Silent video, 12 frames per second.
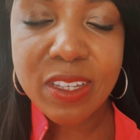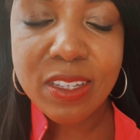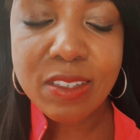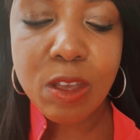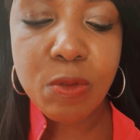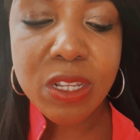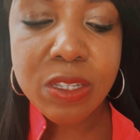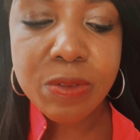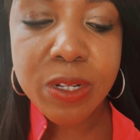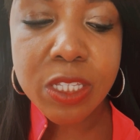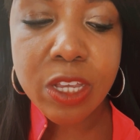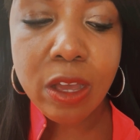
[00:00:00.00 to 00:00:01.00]
so I wanted to
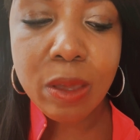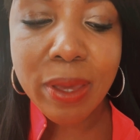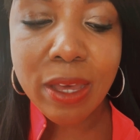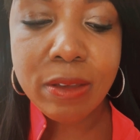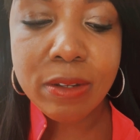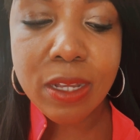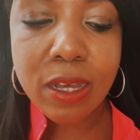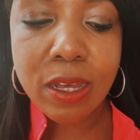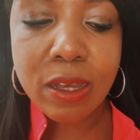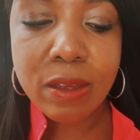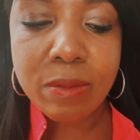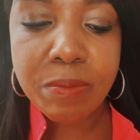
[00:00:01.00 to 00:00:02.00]
really talk about
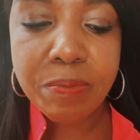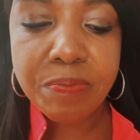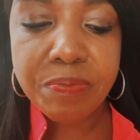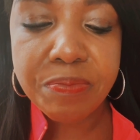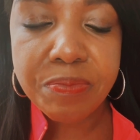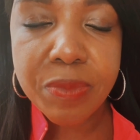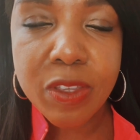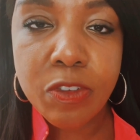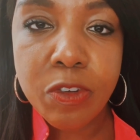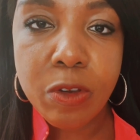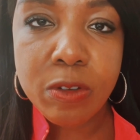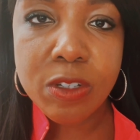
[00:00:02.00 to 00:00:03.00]
um, this
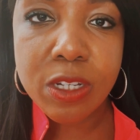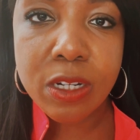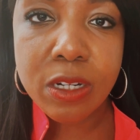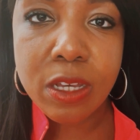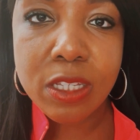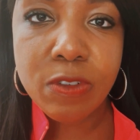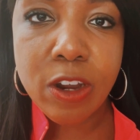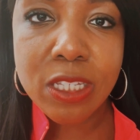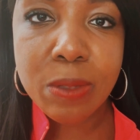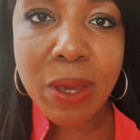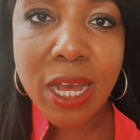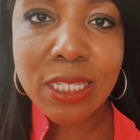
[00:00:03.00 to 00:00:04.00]
notion as far as
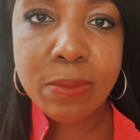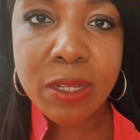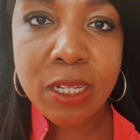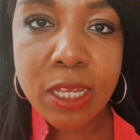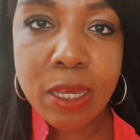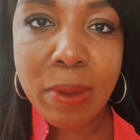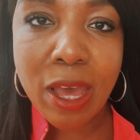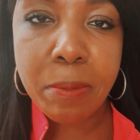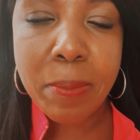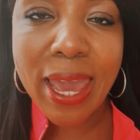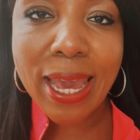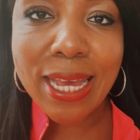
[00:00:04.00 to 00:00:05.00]
the possibility about
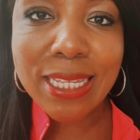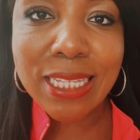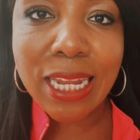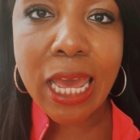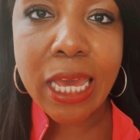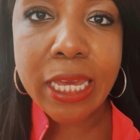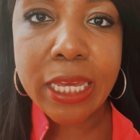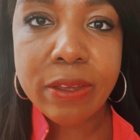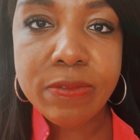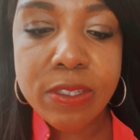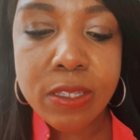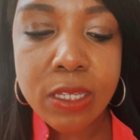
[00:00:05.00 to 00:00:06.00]
past
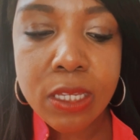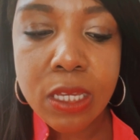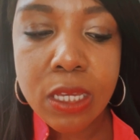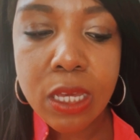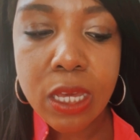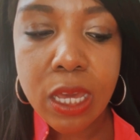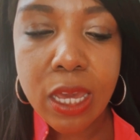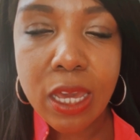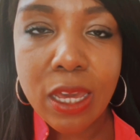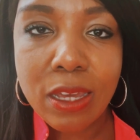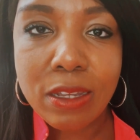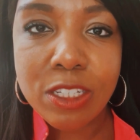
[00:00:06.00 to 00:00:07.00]
lives,
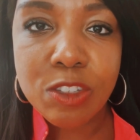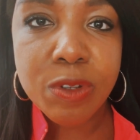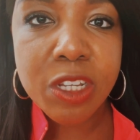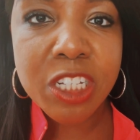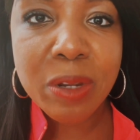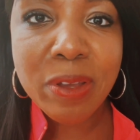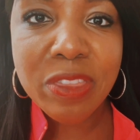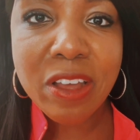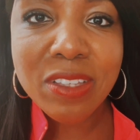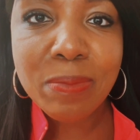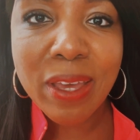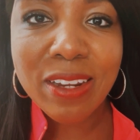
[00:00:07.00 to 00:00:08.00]
and just really share my
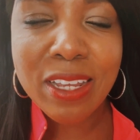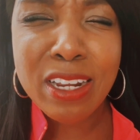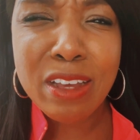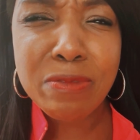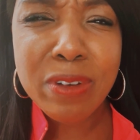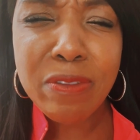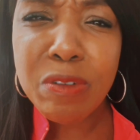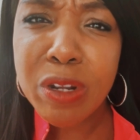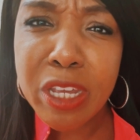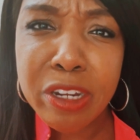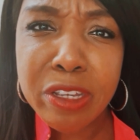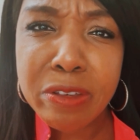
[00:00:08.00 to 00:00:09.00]
thoughts about it. And I definitely want
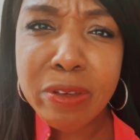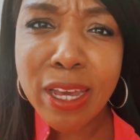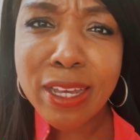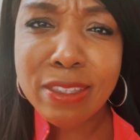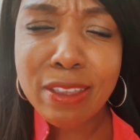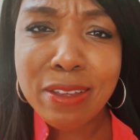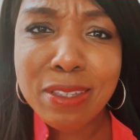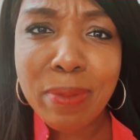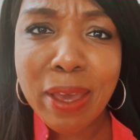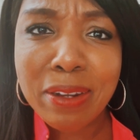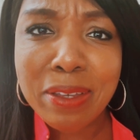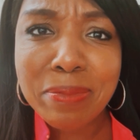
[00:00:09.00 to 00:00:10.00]
to hear you guys' thoughts
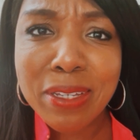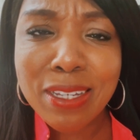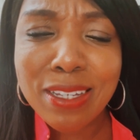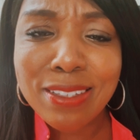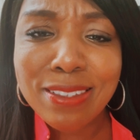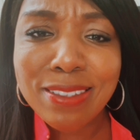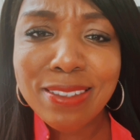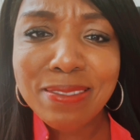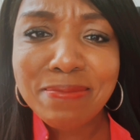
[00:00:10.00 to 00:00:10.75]
about it, because